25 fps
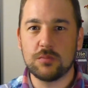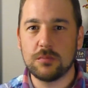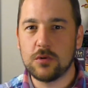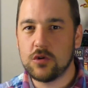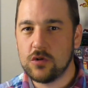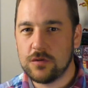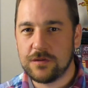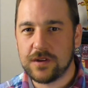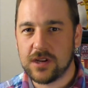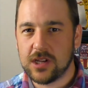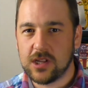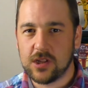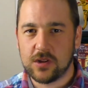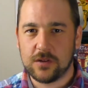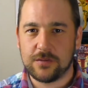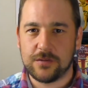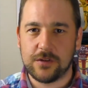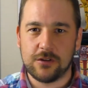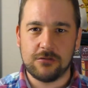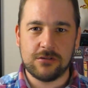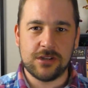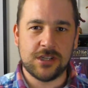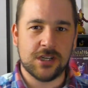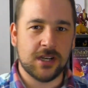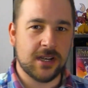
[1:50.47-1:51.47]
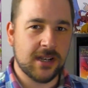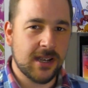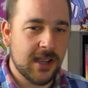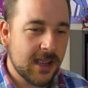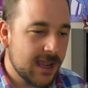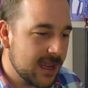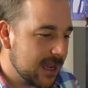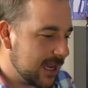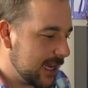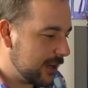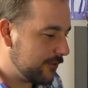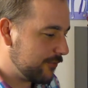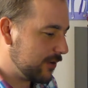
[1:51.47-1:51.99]
movie in the future.
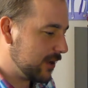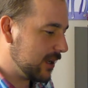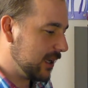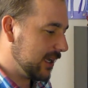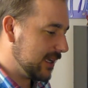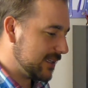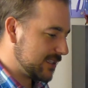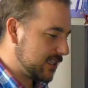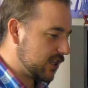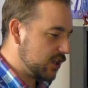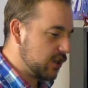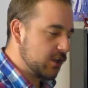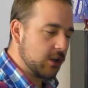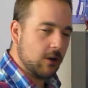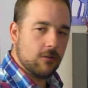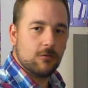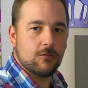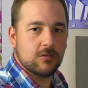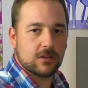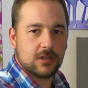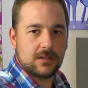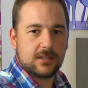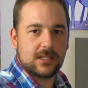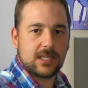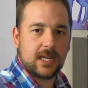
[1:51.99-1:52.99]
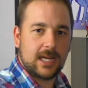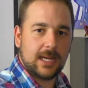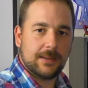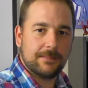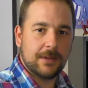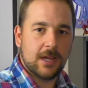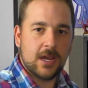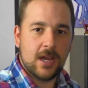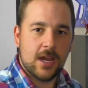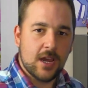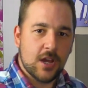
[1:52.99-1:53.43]
It really is a golden time